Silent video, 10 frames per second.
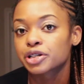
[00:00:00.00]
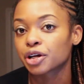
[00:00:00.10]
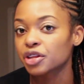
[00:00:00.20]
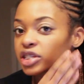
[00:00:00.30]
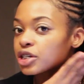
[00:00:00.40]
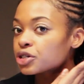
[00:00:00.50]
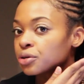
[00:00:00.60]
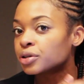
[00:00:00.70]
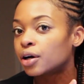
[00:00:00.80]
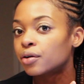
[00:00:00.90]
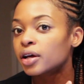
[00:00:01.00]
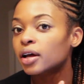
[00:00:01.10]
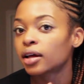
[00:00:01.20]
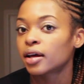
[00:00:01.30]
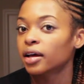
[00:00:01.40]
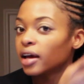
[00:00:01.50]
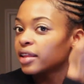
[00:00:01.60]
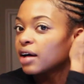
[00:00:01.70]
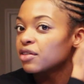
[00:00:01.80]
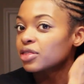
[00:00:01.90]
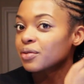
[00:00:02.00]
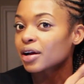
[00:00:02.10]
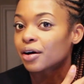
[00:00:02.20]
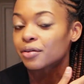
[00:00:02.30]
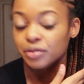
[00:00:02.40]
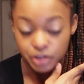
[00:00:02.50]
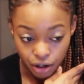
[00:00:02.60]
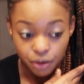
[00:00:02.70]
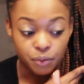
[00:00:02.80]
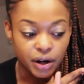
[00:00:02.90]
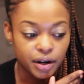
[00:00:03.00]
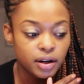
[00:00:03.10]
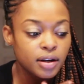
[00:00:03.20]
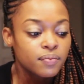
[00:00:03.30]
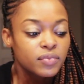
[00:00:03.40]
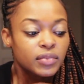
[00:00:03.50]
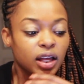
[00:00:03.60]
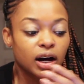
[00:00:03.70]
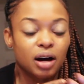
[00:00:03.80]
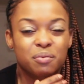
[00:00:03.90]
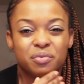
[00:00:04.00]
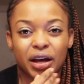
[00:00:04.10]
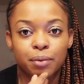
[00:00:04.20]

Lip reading: So this is a 2-tone, and they have a 3-tone one.